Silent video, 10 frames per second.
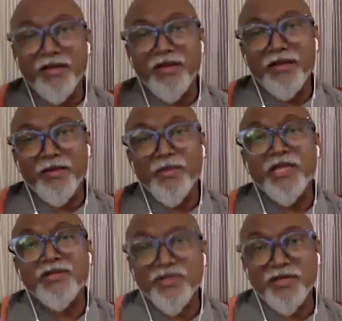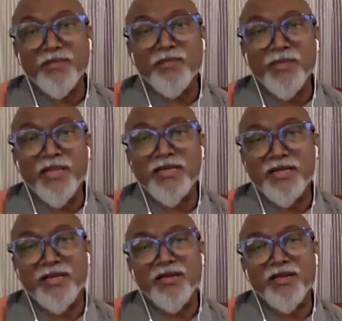imagery
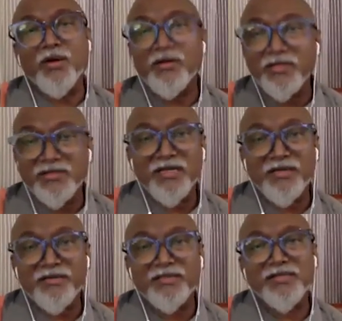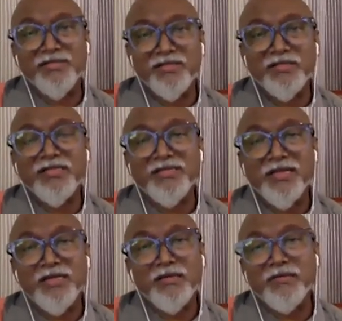making, all these kind of things. So these
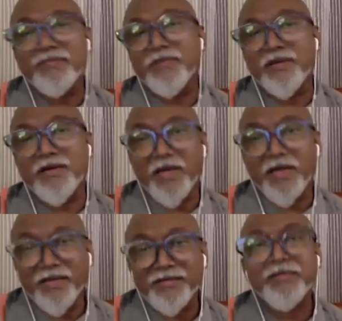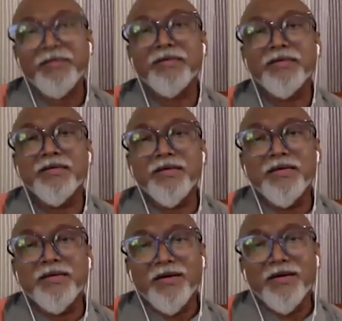kind of, uh, I think,
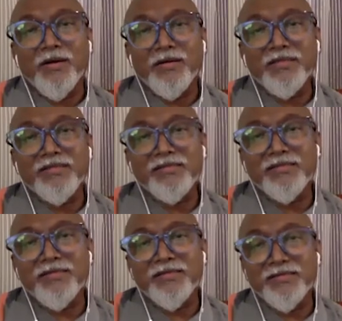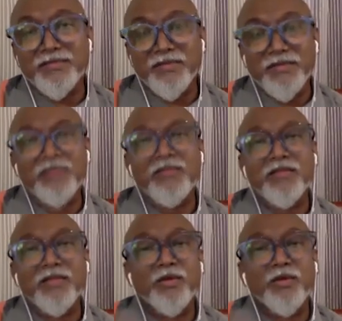all these uh, it,
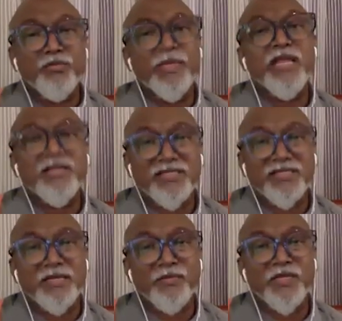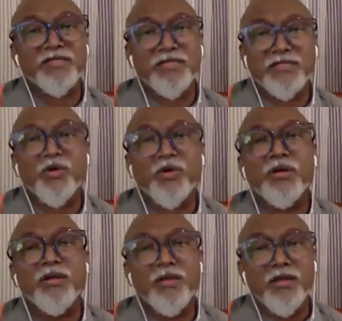they don't make statements. It's
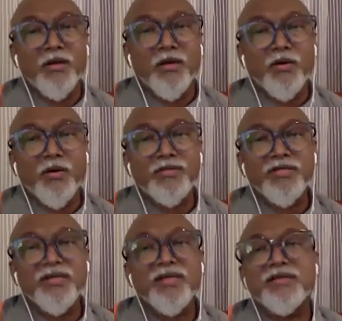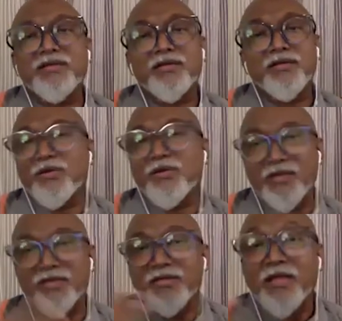all hmm. originate. You know,
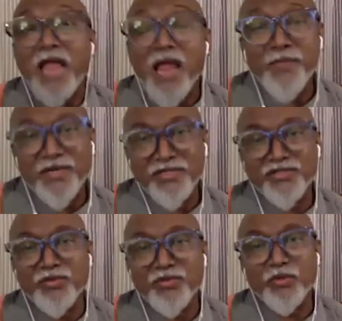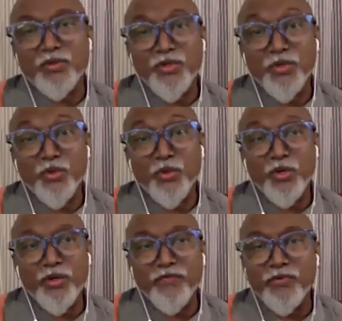it happens to you
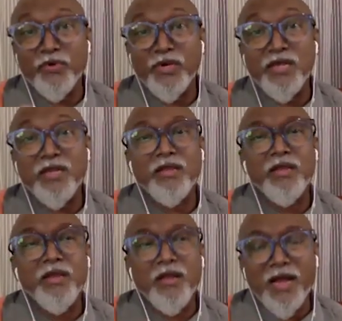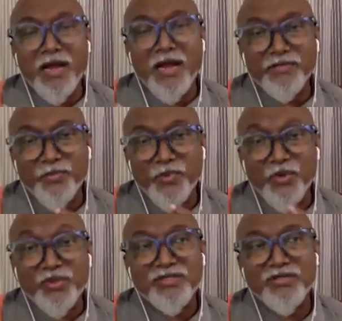if you really have the
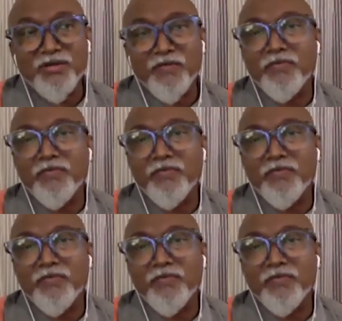process of